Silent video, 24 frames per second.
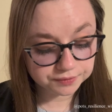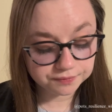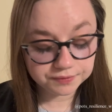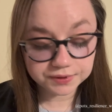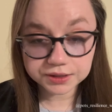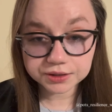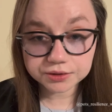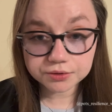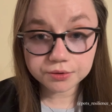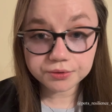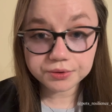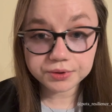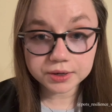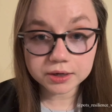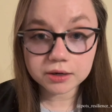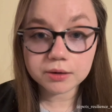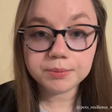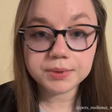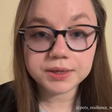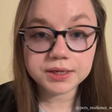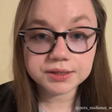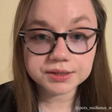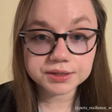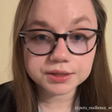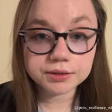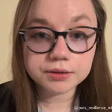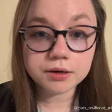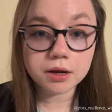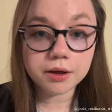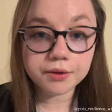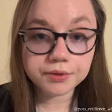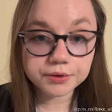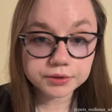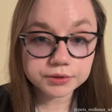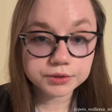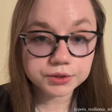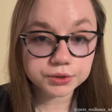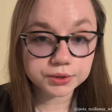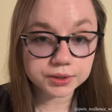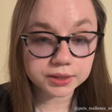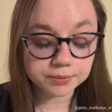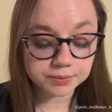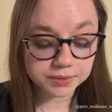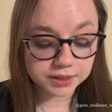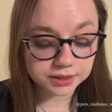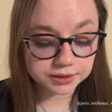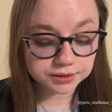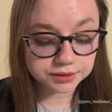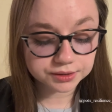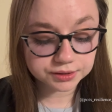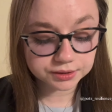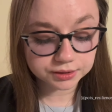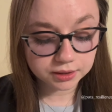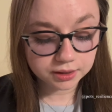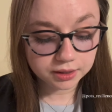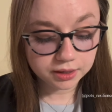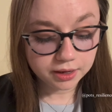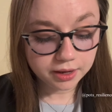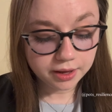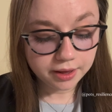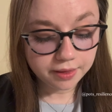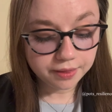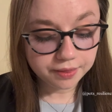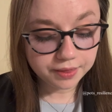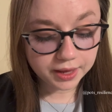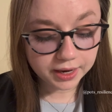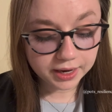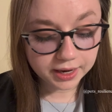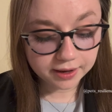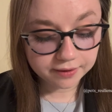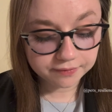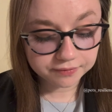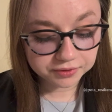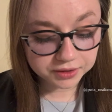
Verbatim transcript: physical therapies, and other treatments that have